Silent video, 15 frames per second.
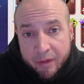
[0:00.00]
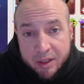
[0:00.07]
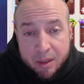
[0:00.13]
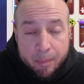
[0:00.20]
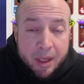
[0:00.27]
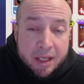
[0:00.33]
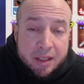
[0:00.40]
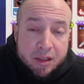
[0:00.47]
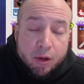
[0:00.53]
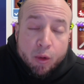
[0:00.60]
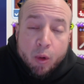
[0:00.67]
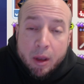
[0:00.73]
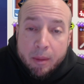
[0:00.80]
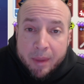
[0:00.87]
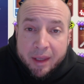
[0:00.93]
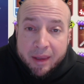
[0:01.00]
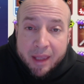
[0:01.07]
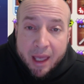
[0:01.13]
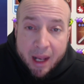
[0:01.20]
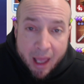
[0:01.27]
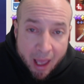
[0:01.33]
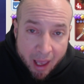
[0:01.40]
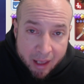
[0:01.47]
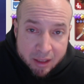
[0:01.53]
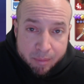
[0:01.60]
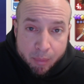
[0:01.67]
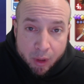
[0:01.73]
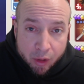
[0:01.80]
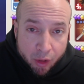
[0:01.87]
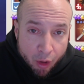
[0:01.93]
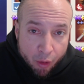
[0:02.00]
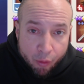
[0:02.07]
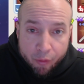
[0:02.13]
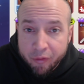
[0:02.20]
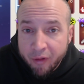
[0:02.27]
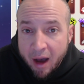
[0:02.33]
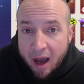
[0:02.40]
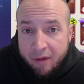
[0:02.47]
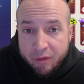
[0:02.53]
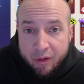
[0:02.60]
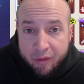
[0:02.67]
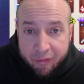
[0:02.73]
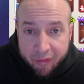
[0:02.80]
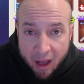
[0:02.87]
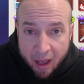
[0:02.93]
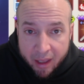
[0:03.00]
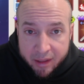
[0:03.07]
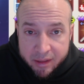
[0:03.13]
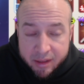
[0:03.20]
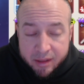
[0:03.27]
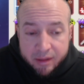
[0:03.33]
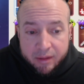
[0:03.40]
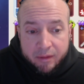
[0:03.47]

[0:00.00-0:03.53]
If it's a piece of equipment that has below 5 refines,